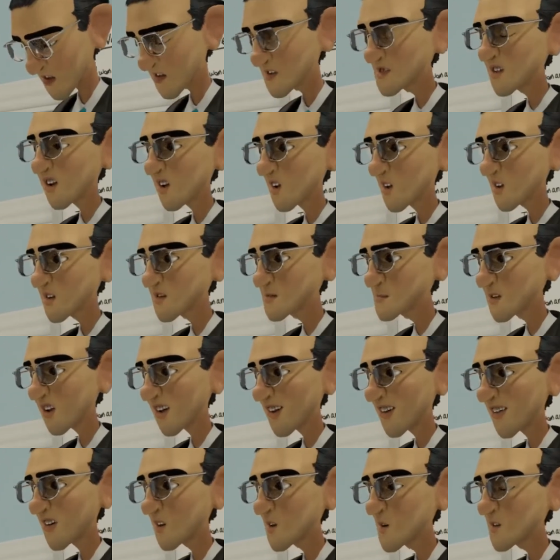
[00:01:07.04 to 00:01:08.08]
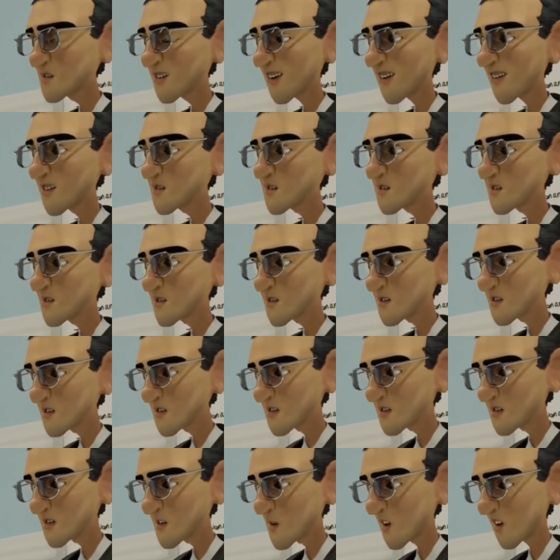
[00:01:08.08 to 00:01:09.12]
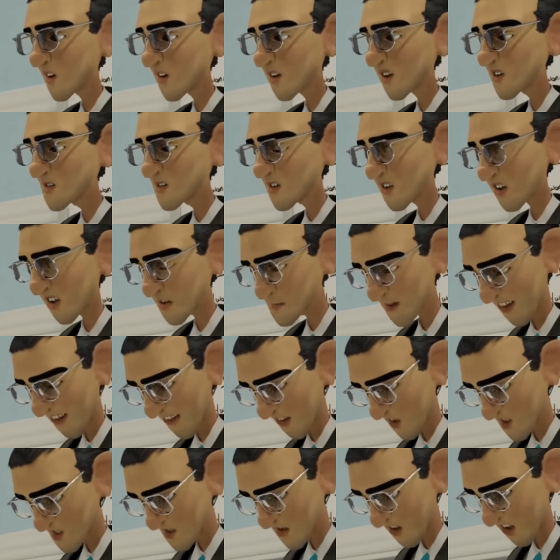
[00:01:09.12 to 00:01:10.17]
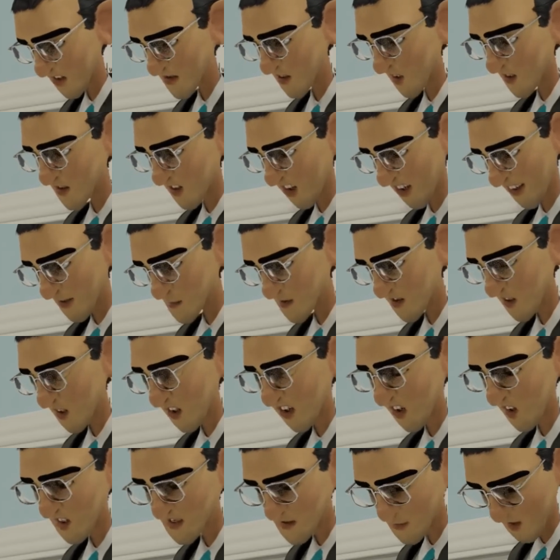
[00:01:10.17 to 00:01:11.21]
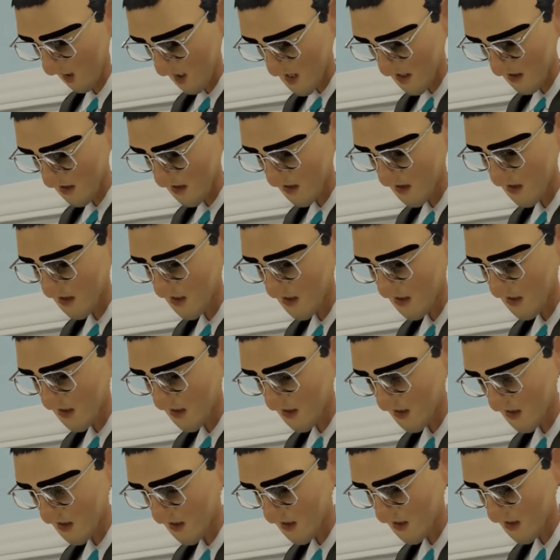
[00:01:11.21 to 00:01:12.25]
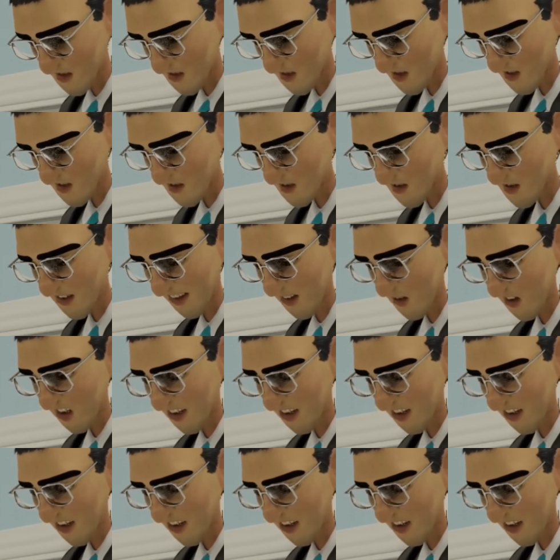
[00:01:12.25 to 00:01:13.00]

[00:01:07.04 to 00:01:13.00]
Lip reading: The word better is one that appears several times throughout the book. In